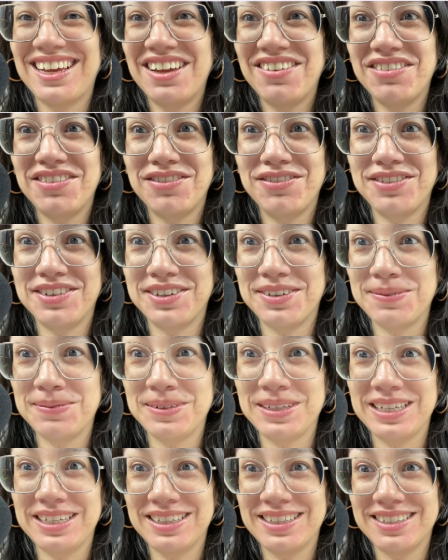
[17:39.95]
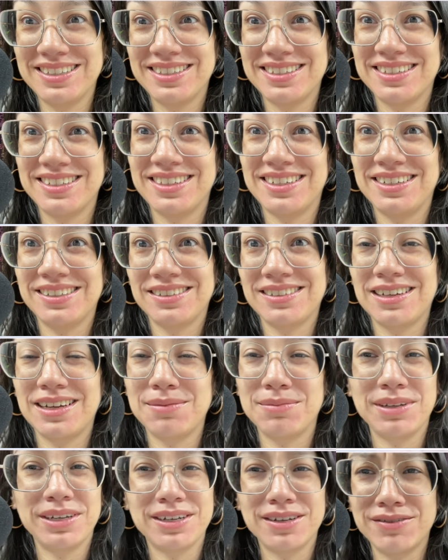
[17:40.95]
I haven't filmed like this in a long
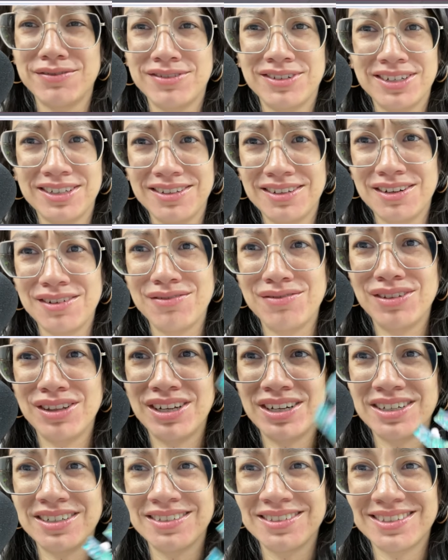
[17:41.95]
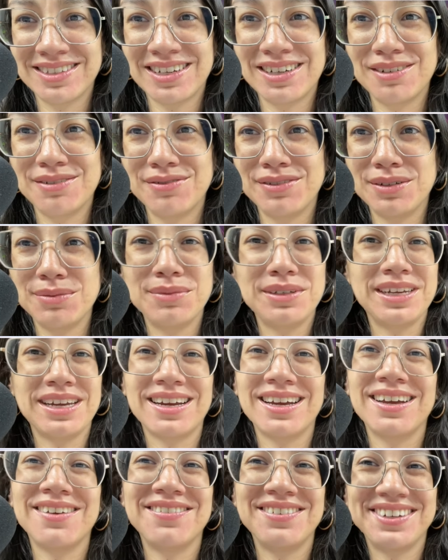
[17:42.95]
time, like a, vo a vlog style
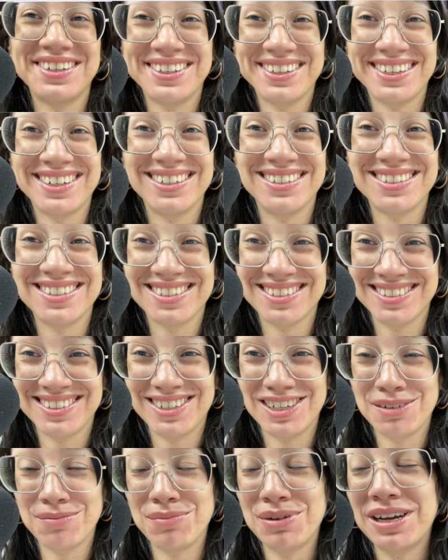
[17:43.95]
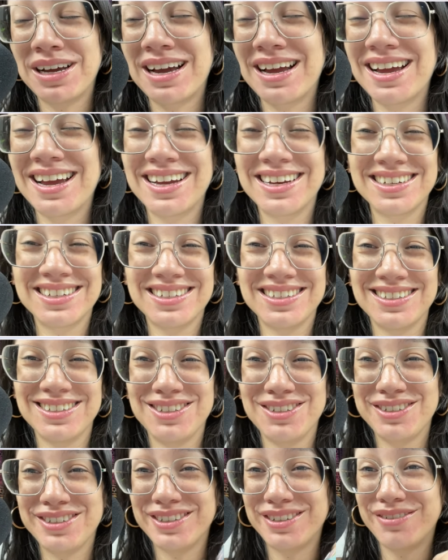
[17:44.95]
filming. I haven't done that in so long, but I
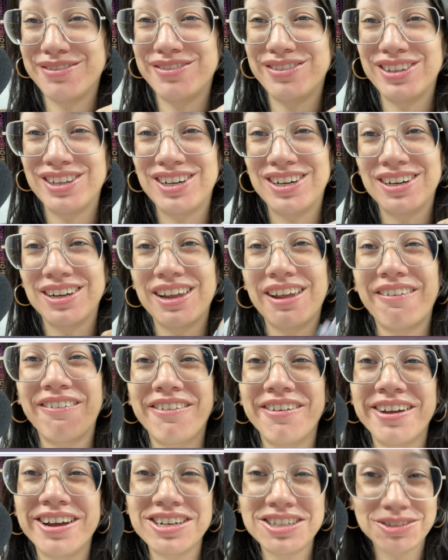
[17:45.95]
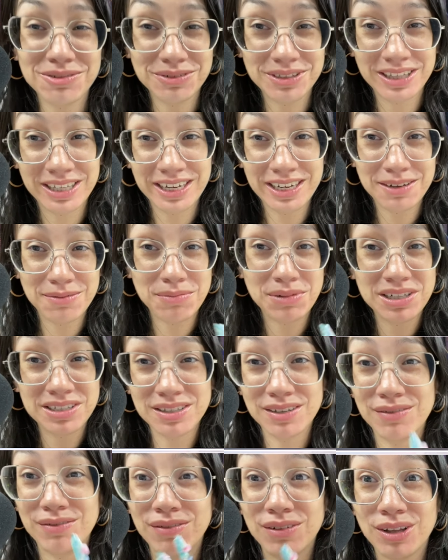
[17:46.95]
actually used to vlog. If you guys would like
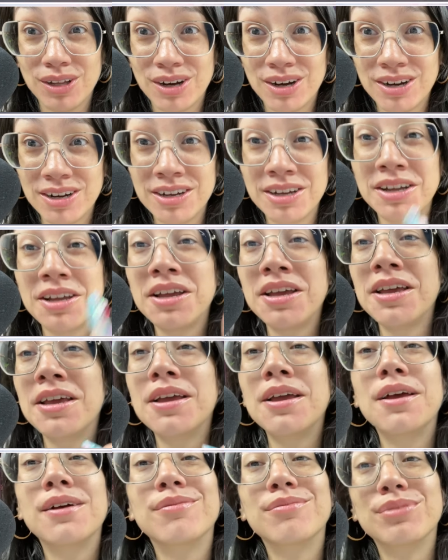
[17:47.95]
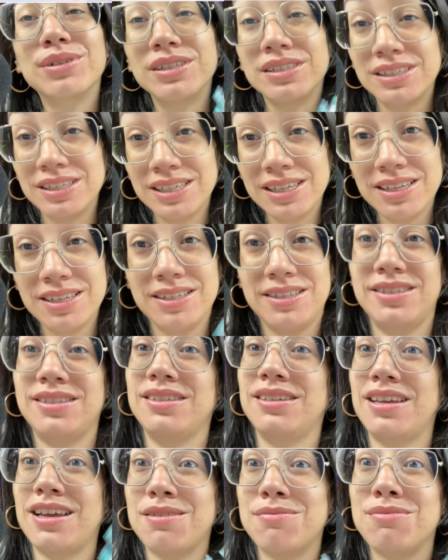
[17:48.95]
me to vlog,
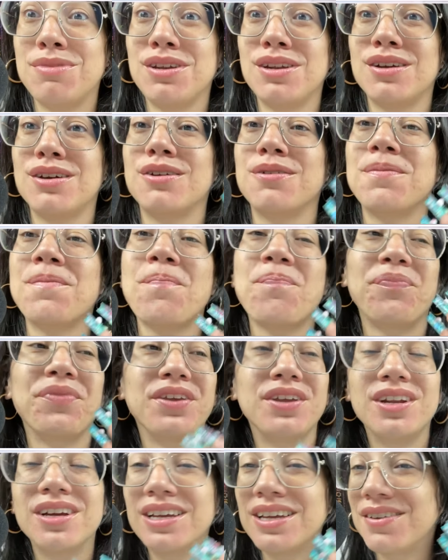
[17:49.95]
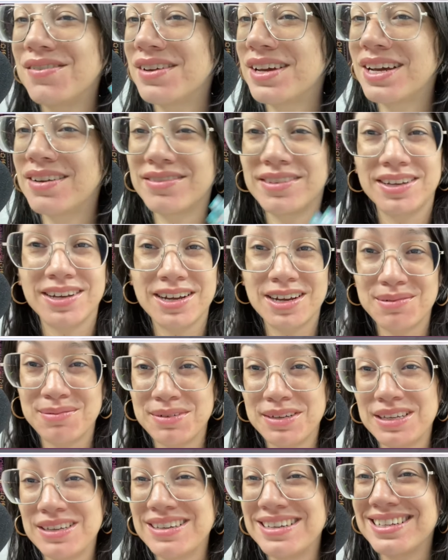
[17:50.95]
please let me know. You don't even have to comment.